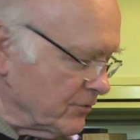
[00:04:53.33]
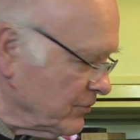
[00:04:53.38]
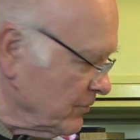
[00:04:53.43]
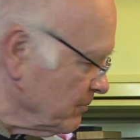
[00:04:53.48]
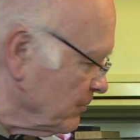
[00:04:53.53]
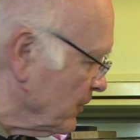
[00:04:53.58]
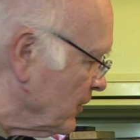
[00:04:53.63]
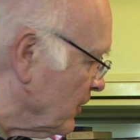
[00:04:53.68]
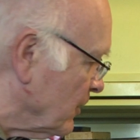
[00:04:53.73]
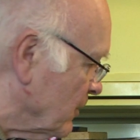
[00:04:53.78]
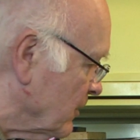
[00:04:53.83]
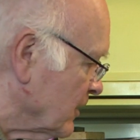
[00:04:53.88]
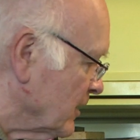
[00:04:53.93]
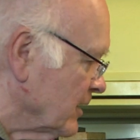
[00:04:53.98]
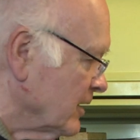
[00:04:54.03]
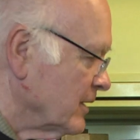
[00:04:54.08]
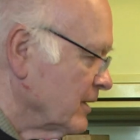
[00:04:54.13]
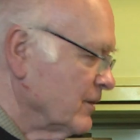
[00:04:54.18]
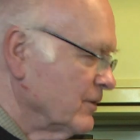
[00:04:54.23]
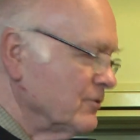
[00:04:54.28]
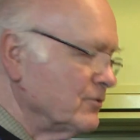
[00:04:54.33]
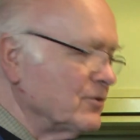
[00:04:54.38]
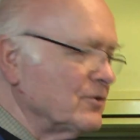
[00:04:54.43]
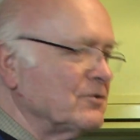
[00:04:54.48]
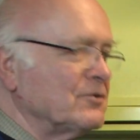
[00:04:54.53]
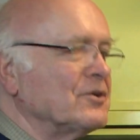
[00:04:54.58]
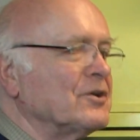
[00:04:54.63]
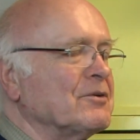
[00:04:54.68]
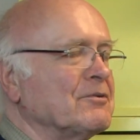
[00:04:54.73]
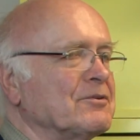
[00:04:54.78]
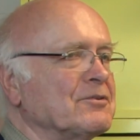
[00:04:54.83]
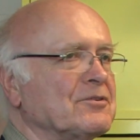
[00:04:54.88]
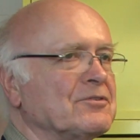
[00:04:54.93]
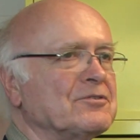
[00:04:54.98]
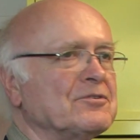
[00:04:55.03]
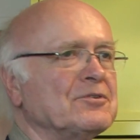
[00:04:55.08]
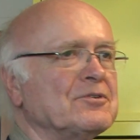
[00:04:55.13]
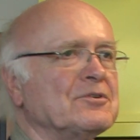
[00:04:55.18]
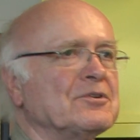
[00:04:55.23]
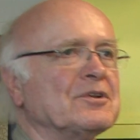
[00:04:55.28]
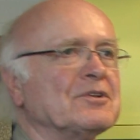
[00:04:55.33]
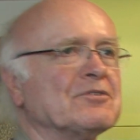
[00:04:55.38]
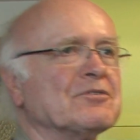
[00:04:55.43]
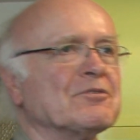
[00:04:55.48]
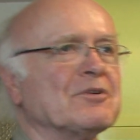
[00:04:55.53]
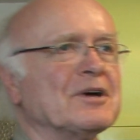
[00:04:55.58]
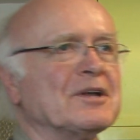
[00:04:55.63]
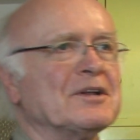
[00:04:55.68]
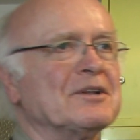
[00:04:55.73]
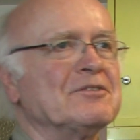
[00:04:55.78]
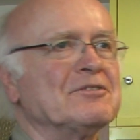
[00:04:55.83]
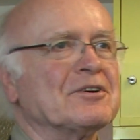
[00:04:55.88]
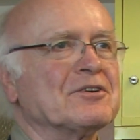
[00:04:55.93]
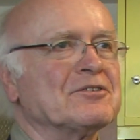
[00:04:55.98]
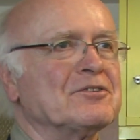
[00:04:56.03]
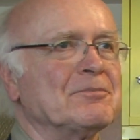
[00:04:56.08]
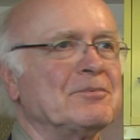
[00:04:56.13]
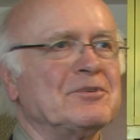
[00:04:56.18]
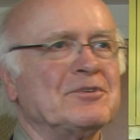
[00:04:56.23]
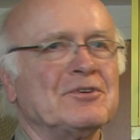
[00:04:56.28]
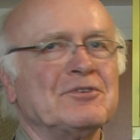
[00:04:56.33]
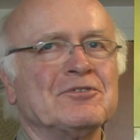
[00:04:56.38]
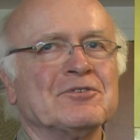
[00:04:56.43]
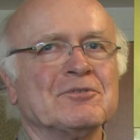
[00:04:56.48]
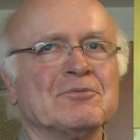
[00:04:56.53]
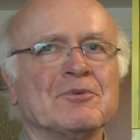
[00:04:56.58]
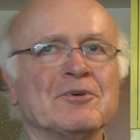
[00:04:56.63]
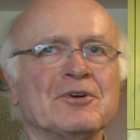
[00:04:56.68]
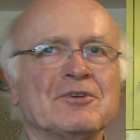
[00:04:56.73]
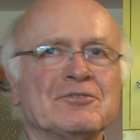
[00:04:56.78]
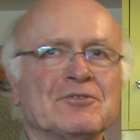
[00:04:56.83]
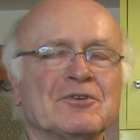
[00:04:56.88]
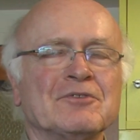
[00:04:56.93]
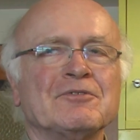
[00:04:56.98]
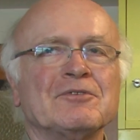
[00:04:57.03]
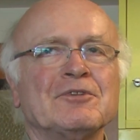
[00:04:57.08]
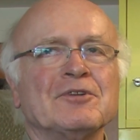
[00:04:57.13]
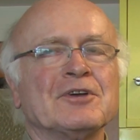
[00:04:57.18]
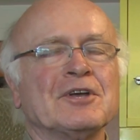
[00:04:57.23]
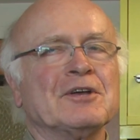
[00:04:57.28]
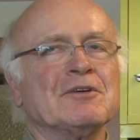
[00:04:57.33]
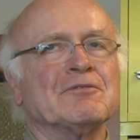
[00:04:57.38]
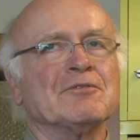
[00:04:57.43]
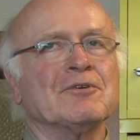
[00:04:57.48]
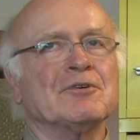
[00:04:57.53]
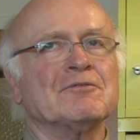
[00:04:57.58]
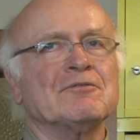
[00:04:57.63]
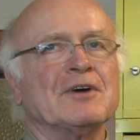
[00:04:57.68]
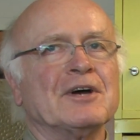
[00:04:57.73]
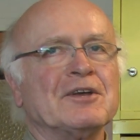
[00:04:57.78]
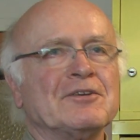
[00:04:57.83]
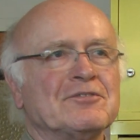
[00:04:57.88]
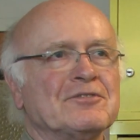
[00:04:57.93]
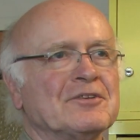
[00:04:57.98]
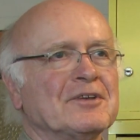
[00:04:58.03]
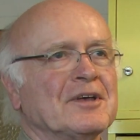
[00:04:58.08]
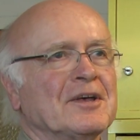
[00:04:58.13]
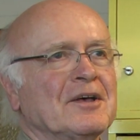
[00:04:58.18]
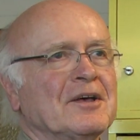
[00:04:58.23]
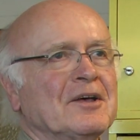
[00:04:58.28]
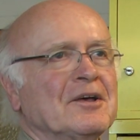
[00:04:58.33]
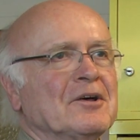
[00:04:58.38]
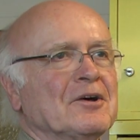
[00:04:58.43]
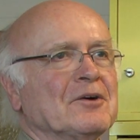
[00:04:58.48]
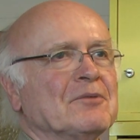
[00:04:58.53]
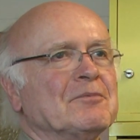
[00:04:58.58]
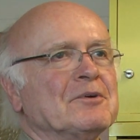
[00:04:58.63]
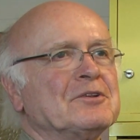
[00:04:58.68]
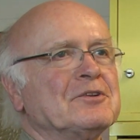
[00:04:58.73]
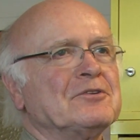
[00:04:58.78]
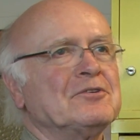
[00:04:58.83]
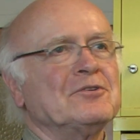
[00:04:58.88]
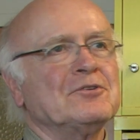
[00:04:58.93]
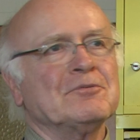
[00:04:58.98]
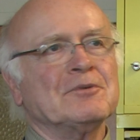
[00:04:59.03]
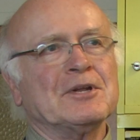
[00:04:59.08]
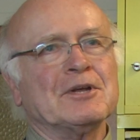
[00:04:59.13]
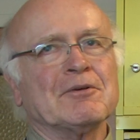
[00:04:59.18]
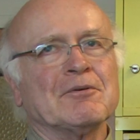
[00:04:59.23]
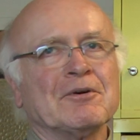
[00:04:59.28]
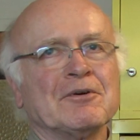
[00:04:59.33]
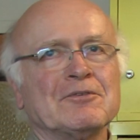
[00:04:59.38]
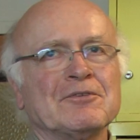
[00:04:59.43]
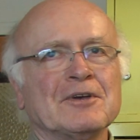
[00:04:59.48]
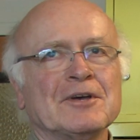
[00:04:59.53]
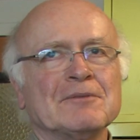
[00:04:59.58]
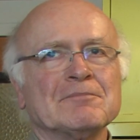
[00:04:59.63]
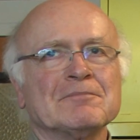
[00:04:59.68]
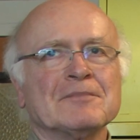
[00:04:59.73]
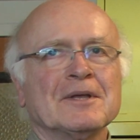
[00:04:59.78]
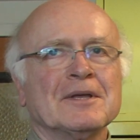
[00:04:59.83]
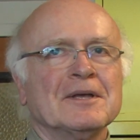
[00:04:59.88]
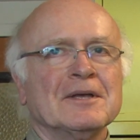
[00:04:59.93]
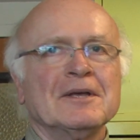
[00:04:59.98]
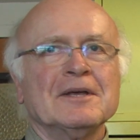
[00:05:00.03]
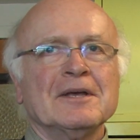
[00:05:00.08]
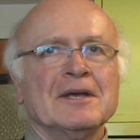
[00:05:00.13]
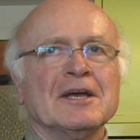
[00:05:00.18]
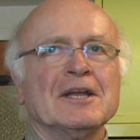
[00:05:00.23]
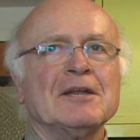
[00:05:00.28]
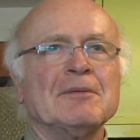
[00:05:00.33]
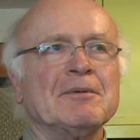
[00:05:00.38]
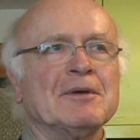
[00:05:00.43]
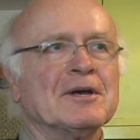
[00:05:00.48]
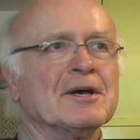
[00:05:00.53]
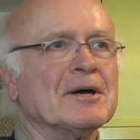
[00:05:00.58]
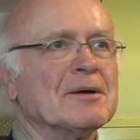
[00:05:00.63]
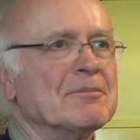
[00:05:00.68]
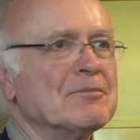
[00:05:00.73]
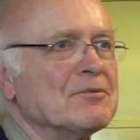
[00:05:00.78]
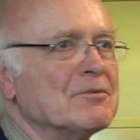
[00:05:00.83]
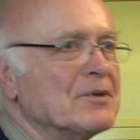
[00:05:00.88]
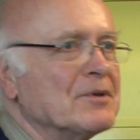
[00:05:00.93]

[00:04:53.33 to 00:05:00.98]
So Paul, shown here as a student, it's quite a juxtaposition where he's sort of looking for advice on what to do when he grows up, and he becomes